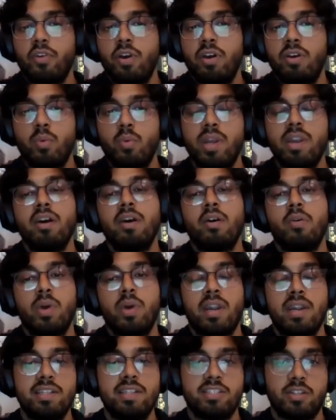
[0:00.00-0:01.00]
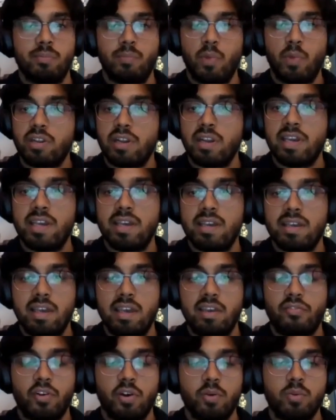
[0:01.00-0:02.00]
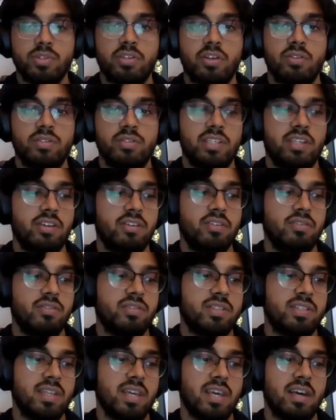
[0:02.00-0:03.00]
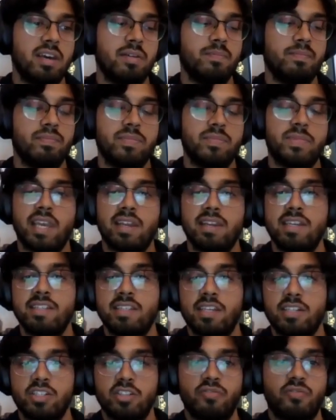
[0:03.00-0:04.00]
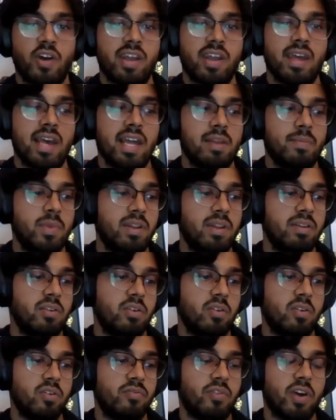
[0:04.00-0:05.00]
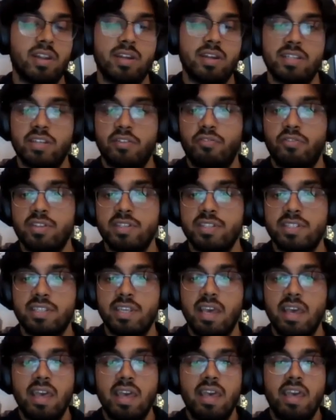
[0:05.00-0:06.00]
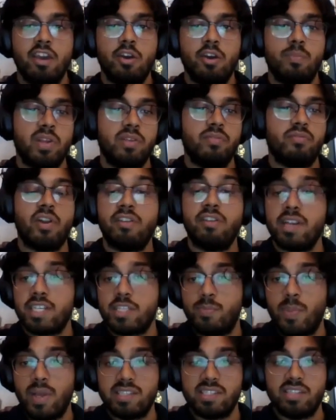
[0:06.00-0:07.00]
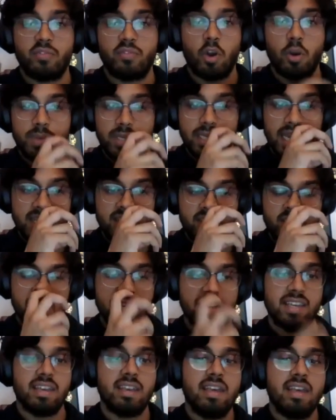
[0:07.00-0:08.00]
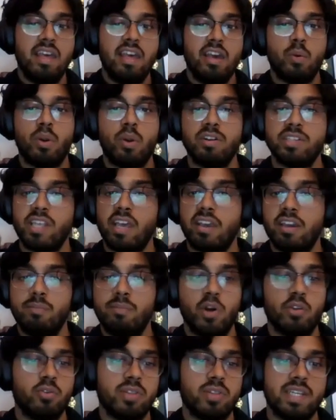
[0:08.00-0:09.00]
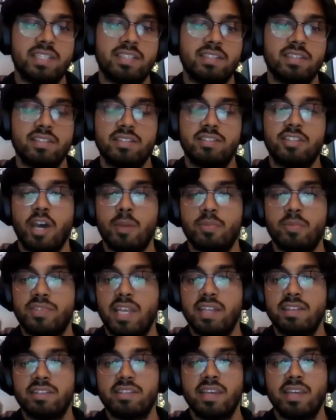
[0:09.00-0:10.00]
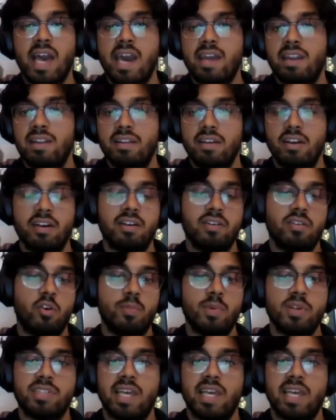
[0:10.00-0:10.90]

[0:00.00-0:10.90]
when I needed to model it, if I was going to use techniques such as finite element or finite difference, it would be very expensive computationally, whereas I can model this type of sensor and almost